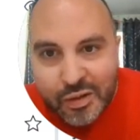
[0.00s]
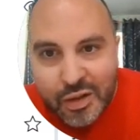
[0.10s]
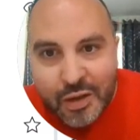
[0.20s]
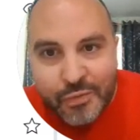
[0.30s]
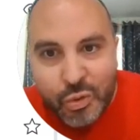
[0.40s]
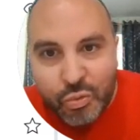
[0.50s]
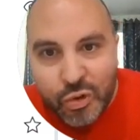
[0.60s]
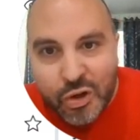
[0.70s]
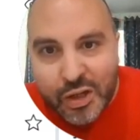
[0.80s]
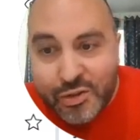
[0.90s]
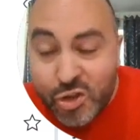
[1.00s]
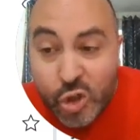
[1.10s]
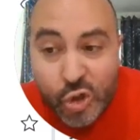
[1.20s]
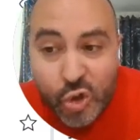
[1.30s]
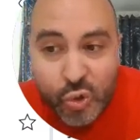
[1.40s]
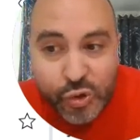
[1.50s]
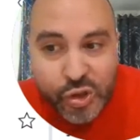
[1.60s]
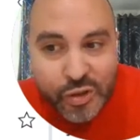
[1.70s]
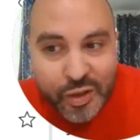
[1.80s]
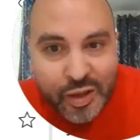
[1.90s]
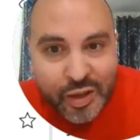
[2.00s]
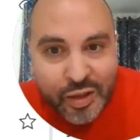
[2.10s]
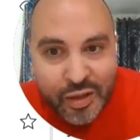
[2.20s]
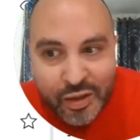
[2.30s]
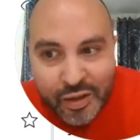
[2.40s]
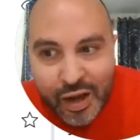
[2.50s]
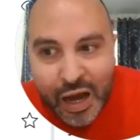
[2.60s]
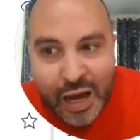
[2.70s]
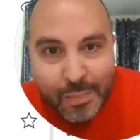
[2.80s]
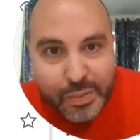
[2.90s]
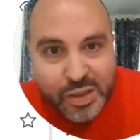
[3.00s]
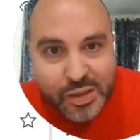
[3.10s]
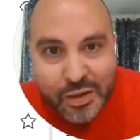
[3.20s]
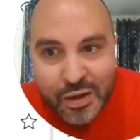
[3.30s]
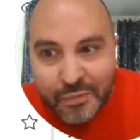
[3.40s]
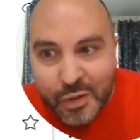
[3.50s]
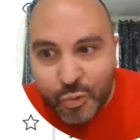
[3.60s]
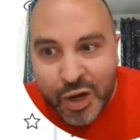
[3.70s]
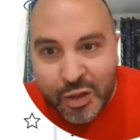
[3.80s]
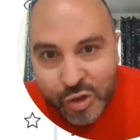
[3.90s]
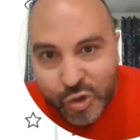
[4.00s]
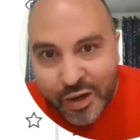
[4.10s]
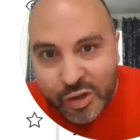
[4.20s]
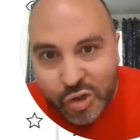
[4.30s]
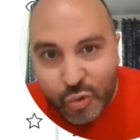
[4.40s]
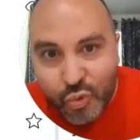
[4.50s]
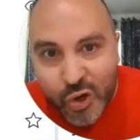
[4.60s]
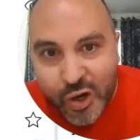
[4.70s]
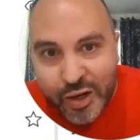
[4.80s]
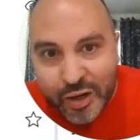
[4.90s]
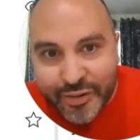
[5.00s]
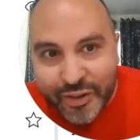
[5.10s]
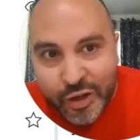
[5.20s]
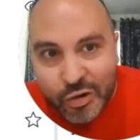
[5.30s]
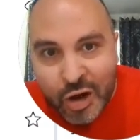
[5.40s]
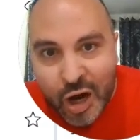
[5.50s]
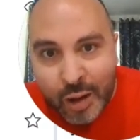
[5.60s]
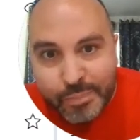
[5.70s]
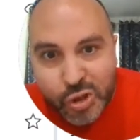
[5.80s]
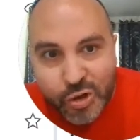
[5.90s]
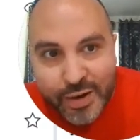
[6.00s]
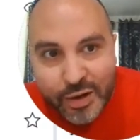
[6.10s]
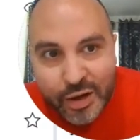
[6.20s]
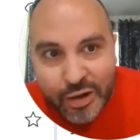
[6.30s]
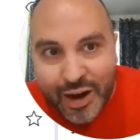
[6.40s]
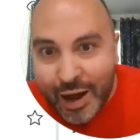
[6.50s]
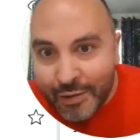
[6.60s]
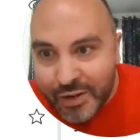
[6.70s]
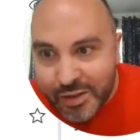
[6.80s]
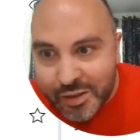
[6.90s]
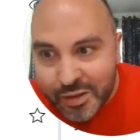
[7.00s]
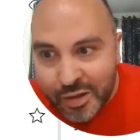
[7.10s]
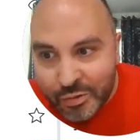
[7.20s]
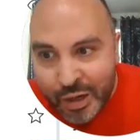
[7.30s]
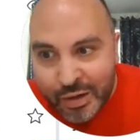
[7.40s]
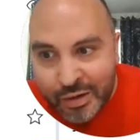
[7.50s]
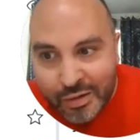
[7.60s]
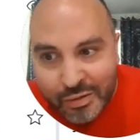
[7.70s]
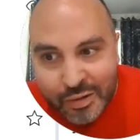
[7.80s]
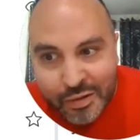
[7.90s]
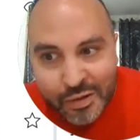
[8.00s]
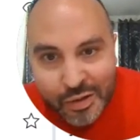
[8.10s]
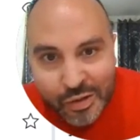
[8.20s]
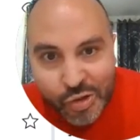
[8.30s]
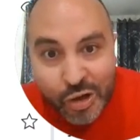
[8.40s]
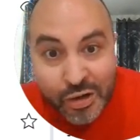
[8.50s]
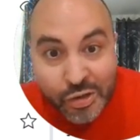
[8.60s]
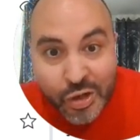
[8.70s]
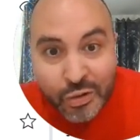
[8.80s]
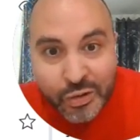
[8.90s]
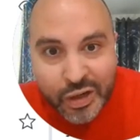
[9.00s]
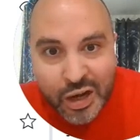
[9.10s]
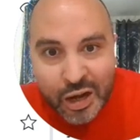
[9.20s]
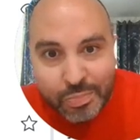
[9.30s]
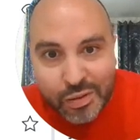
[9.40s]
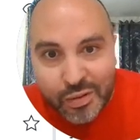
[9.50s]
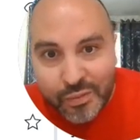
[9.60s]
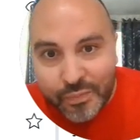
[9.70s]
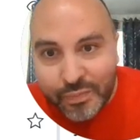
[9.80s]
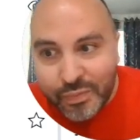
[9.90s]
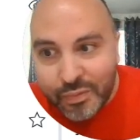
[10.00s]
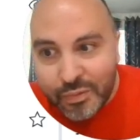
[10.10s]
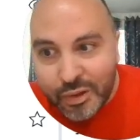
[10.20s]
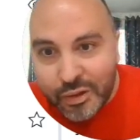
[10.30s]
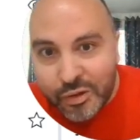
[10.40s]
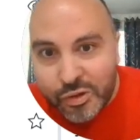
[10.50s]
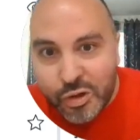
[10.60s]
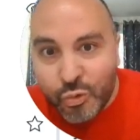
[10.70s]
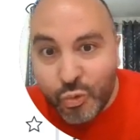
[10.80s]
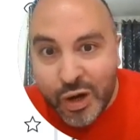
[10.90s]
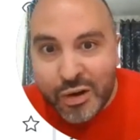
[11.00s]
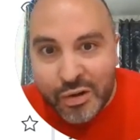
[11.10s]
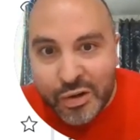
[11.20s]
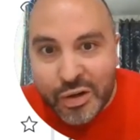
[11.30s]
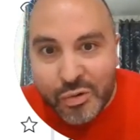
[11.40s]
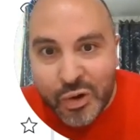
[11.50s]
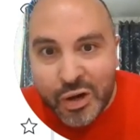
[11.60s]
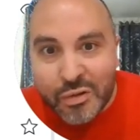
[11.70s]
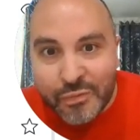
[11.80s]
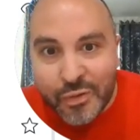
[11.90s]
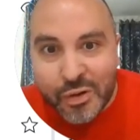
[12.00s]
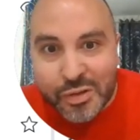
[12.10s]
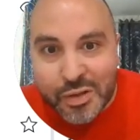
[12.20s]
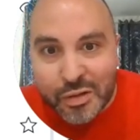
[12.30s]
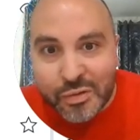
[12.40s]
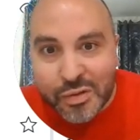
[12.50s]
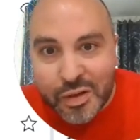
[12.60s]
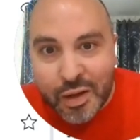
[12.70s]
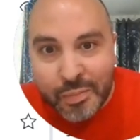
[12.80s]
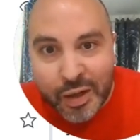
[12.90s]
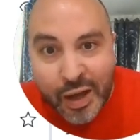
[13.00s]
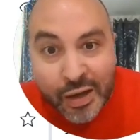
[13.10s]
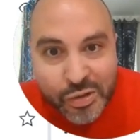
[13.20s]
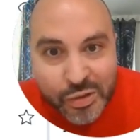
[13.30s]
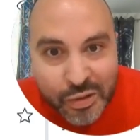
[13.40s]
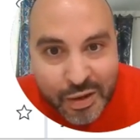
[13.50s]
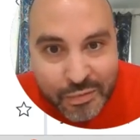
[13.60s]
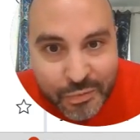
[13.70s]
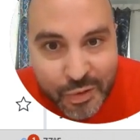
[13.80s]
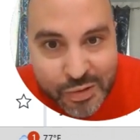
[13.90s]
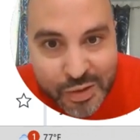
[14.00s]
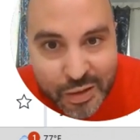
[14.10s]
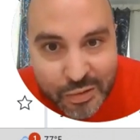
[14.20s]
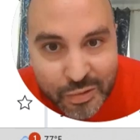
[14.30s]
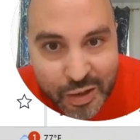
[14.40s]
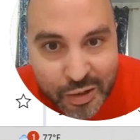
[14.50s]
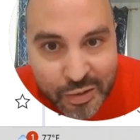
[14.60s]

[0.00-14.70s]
If you look, it's usually opposite of the the trend is. So we're in a clear uptrend here, obviously, right? The chart is going up. So where the false signal is coming, actually you have a false signal right here.